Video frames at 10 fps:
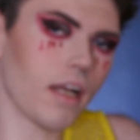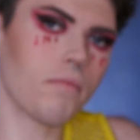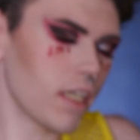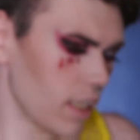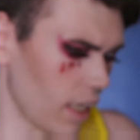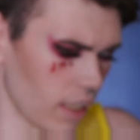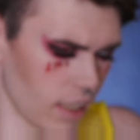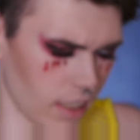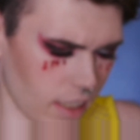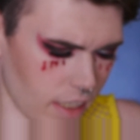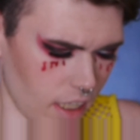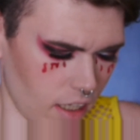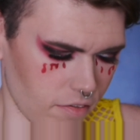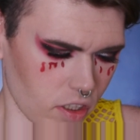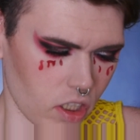I'm gonna kind of
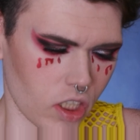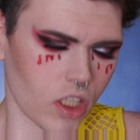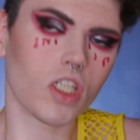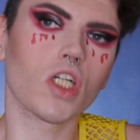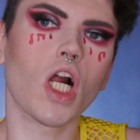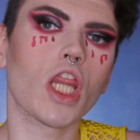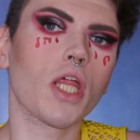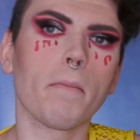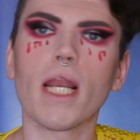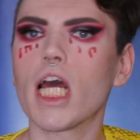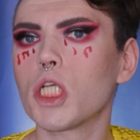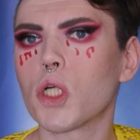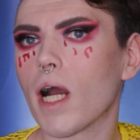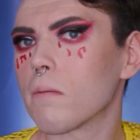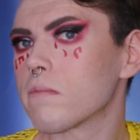cover the blood
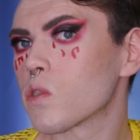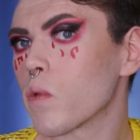drops with